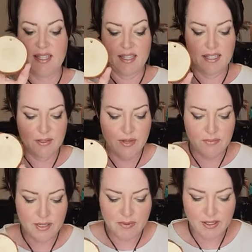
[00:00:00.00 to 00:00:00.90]
This is what I'm
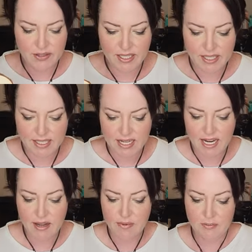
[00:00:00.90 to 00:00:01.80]
gonna be using
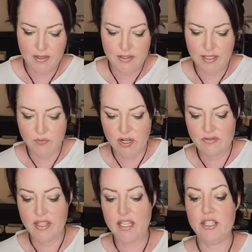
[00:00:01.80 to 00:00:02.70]
today. I'm gonna be using one of
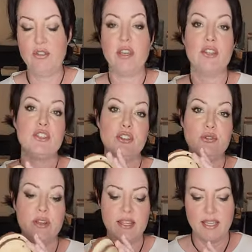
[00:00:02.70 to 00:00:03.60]
these. You get
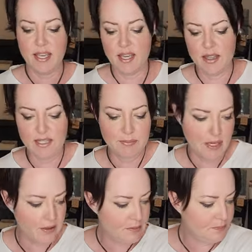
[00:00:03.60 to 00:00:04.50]
two in the kit this
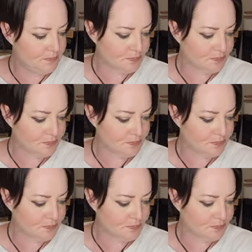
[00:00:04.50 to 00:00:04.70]
month.